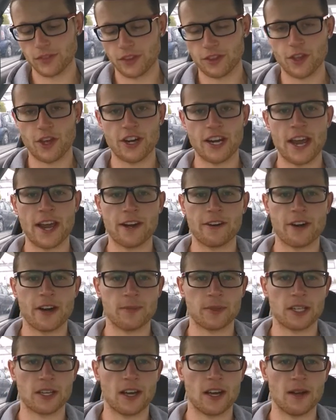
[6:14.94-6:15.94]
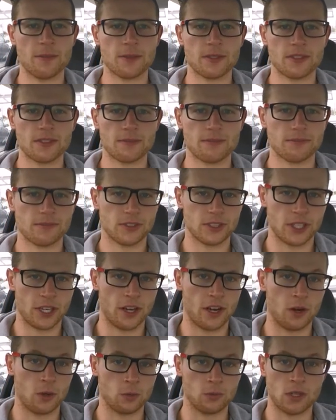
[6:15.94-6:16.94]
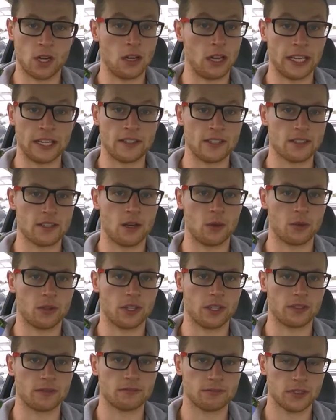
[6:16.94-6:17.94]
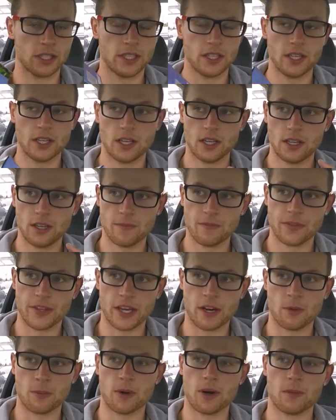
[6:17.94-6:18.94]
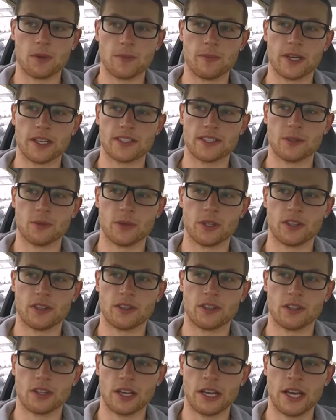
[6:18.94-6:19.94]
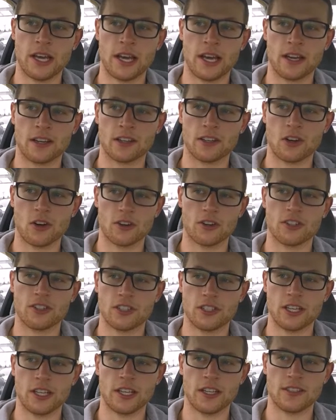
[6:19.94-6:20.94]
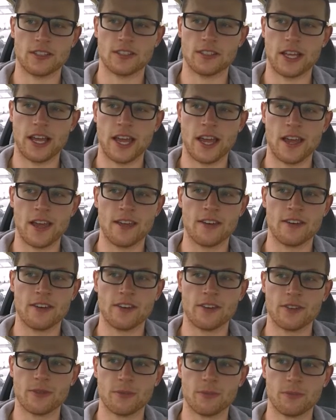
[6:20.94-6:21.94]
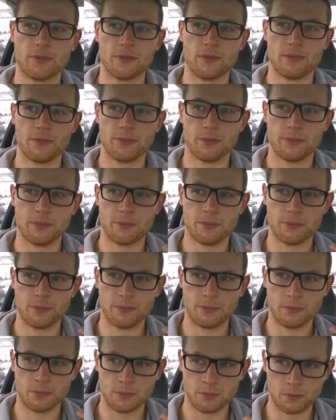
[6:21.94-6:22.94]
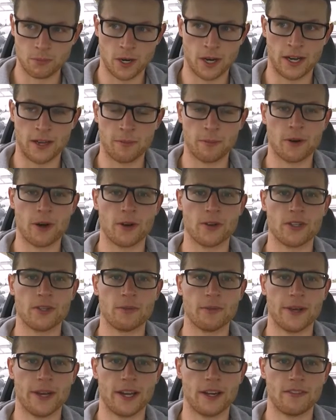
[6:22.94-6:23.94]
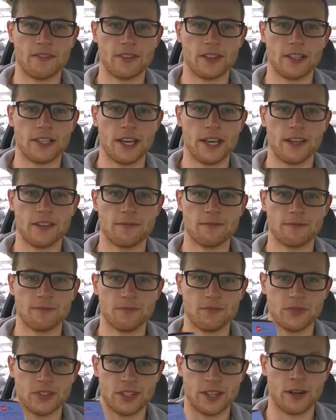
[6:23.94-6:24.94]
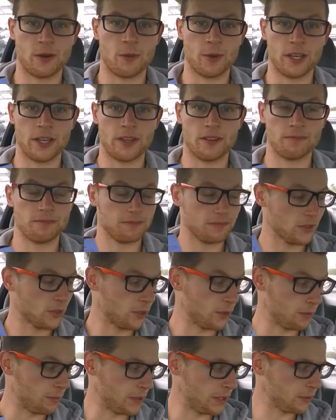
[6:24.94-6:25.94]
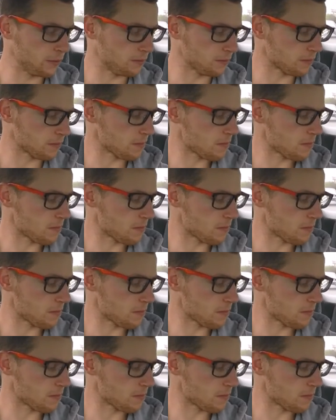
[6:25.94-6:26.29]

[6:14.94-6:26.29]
38 grams of carbs. So I'll, I'll eat this whole thing. And I'll probably mix it with uh, cottage cheese and my protein powder for the day. So that'll be a good meal.